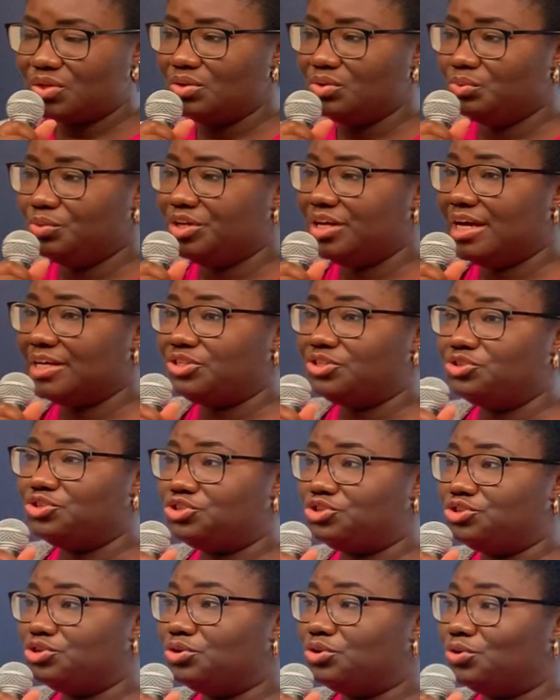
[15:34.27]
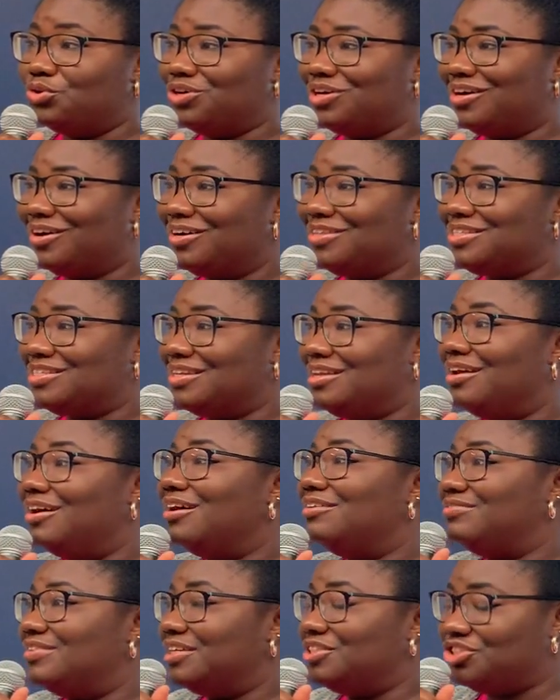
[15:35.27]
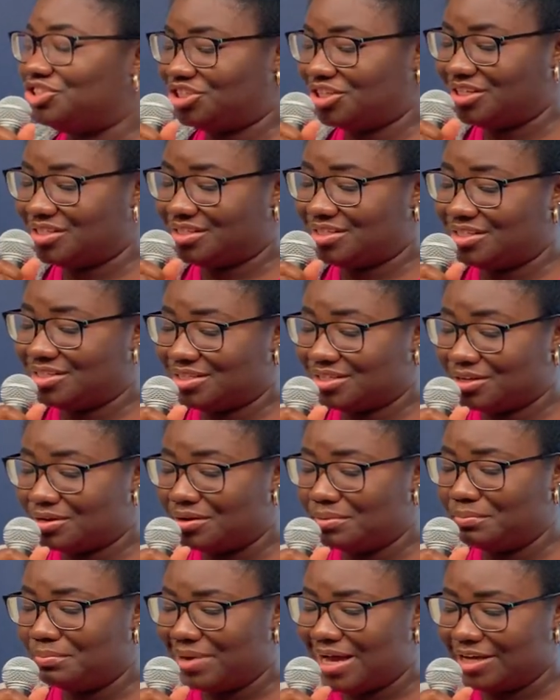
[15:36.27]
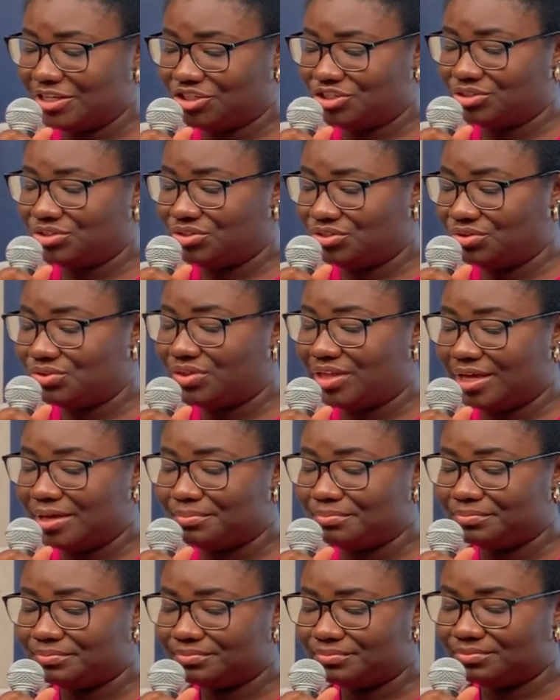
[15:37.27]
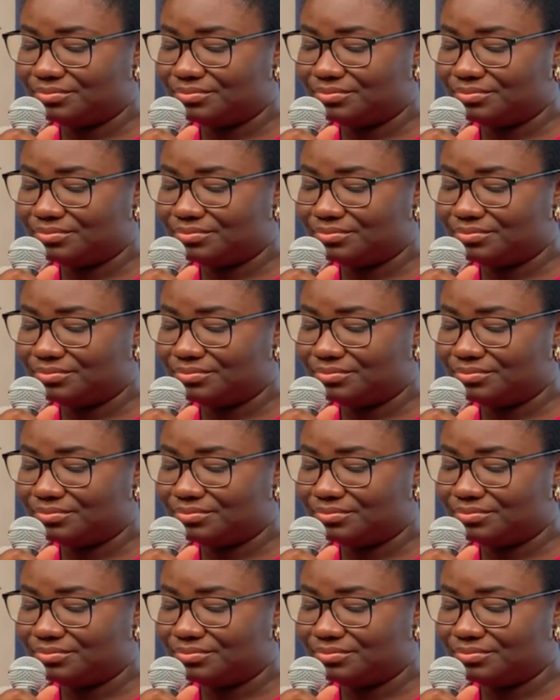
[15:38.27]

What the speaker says: We are to show God's love and justice and compassion to them.